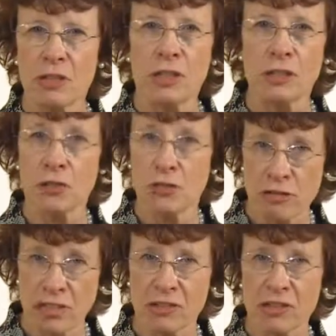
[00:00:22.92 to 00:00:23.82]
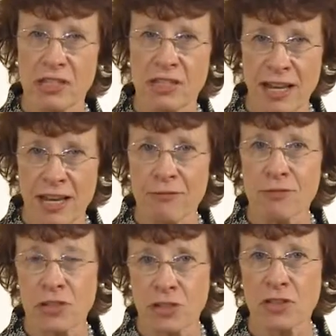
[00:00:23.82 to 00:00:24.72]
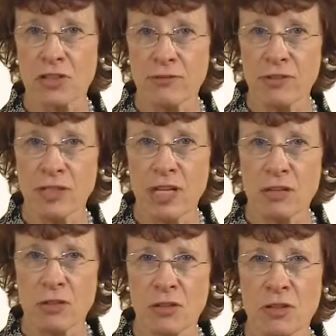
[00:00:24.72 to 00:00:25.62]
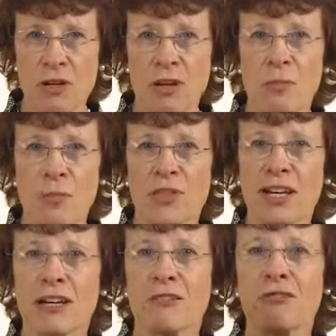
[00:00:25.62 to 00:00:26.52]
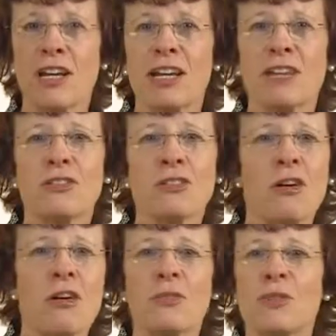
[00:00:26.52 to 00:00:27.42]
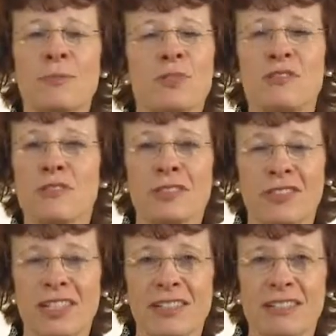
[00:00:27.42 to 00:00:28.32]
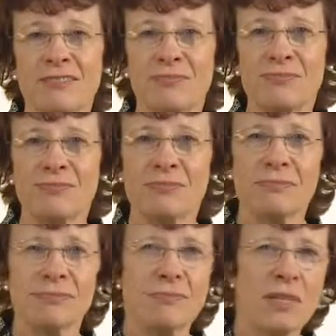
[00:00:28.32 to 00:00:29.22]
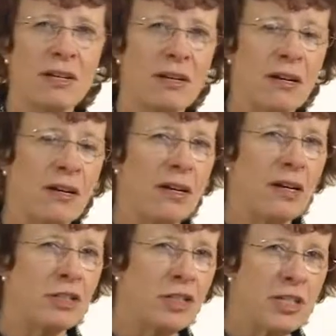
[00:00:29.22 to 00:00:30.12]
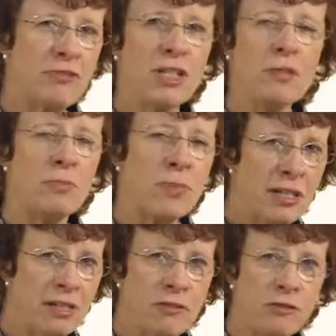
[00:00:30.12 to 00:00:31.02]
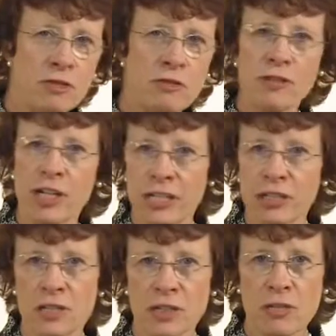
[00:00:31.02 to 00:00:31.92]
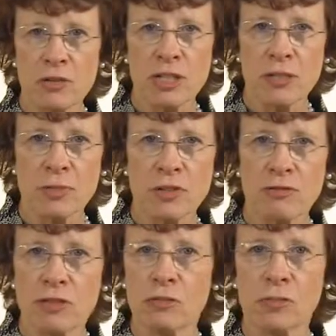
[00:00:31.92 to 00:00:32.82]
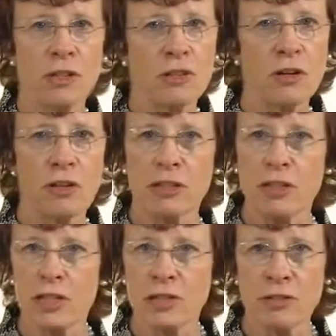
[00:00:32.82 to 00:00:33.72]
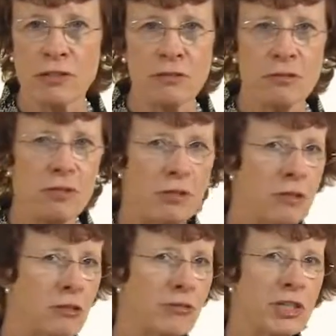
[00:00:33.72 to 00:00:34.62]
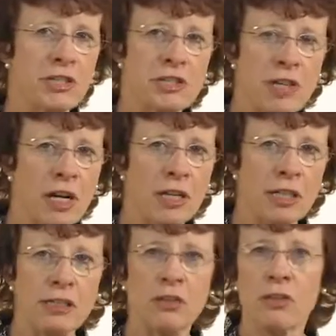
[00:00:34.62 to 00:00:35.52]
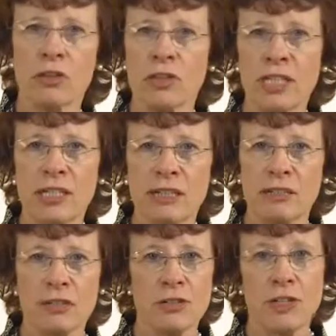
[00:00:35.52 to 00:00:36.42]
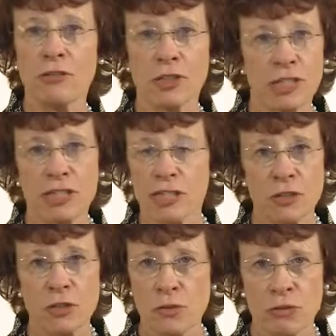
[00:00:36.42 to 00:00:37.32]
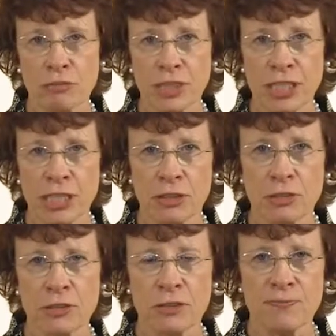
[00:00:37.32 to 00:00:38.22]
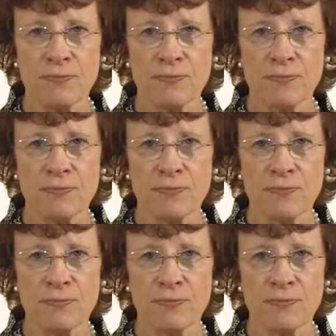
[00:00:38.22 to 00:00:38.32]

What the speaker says: Historically, the average is 7 years, but they can range all the way up to 15. Achieving meaningful financial outcomes from consolidation, redesign, or lean generally takes 2 to 3 years.